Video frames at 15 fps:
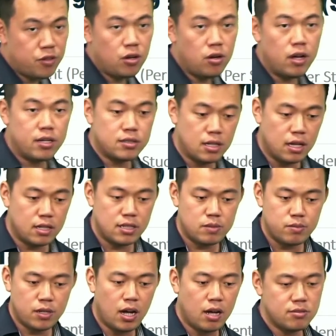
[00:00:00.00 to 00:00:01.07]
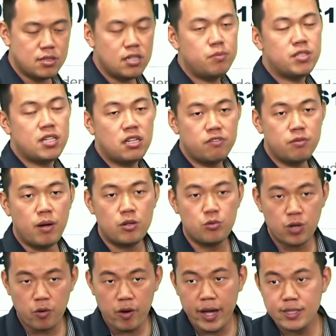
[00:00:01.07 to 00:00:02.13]
your that counts 30% of my
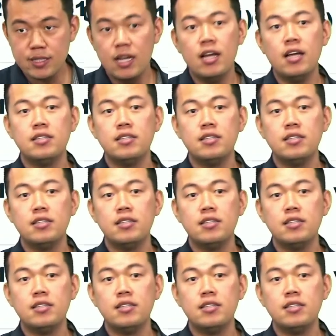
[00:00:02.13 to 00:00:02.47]
grades,